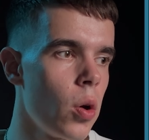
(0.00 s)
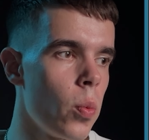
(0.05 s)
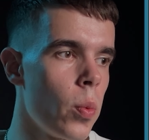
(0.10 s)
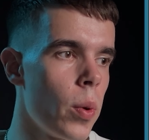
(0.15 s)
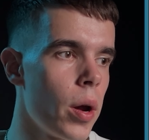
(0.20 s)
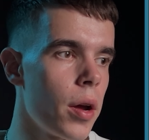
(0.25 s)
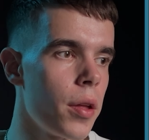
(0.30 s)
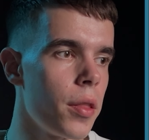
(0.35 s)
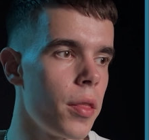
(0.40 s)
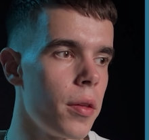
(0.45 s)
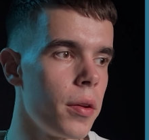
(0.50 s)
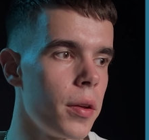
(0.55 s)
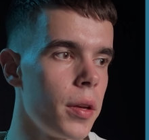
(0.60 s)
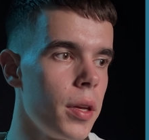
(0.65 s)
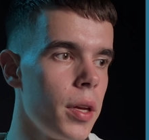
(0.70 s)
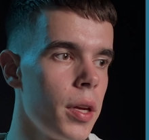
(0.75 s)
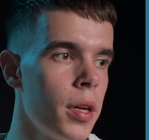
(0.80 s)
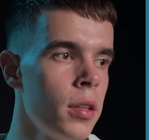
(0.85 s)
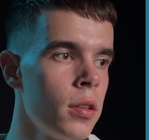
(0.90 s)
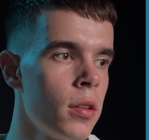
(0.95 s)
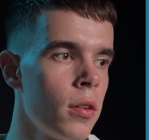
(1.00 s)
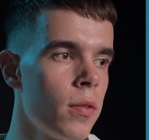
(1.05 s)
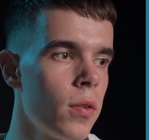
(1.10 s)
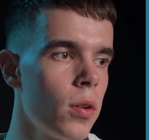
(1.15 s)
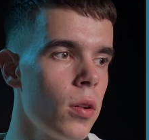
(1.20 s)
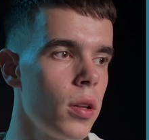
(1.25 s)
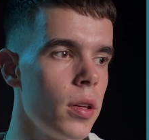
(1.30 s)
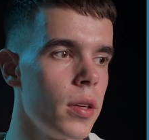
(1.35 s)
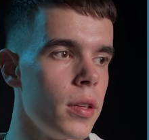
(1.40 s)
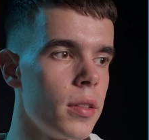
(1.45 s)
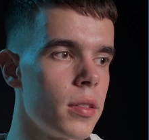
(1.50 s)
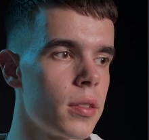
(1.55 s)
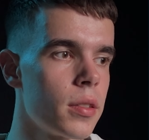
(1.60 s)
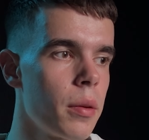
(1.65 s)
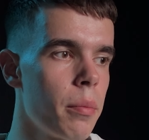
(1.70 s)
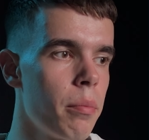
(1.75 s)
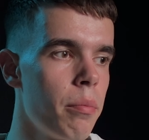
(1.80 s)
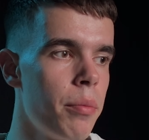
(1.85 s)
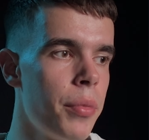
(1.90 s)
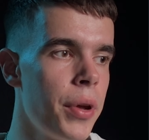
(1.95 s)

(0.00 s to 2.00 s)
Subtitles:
where the interval is